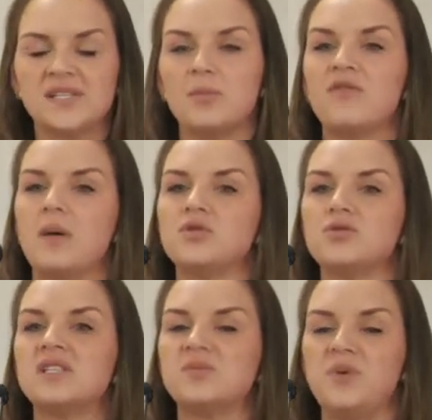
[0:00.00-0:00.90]
Some of them
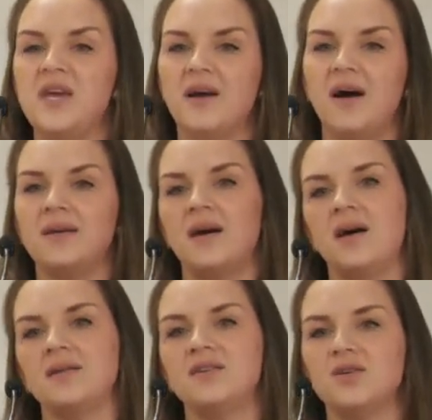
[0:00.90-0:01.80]
do speak on
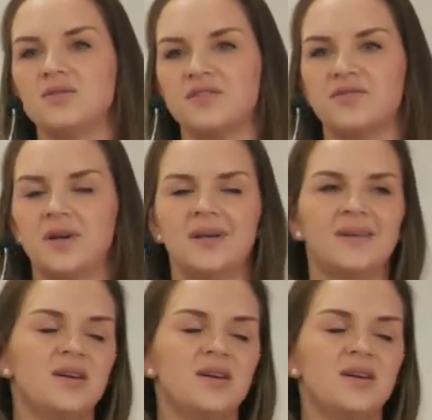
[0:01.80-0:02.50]
you know, different,